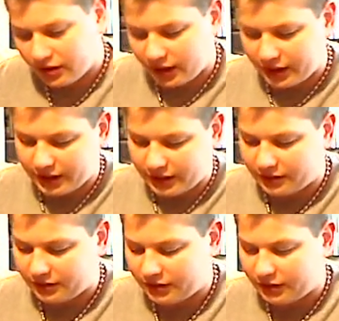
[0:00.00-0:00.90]

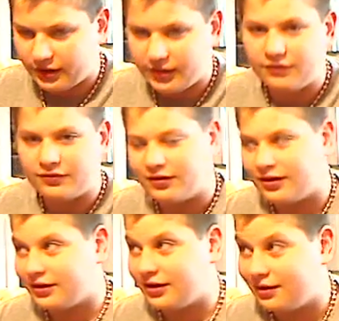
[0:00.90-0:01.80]
and he was
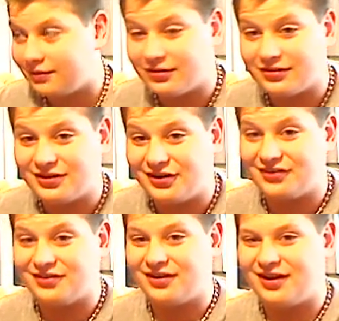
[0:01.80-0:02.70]
like, I'm gonna
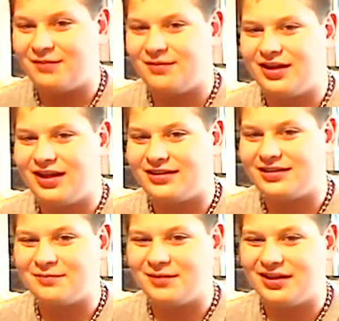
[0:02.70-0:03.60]
change the name to
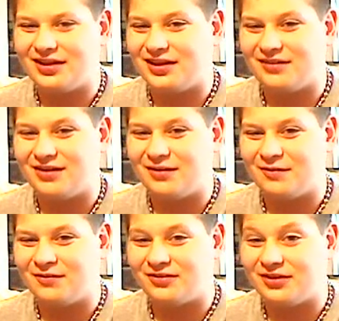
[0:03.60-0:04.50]
SME, and
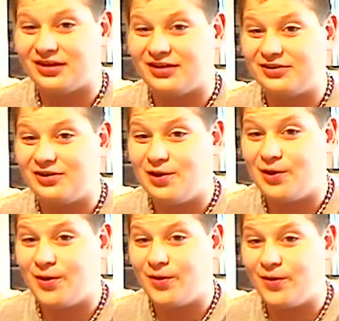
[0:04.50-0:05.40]
everyone's like,
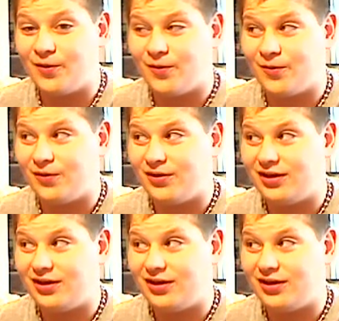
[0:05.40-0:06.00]
no.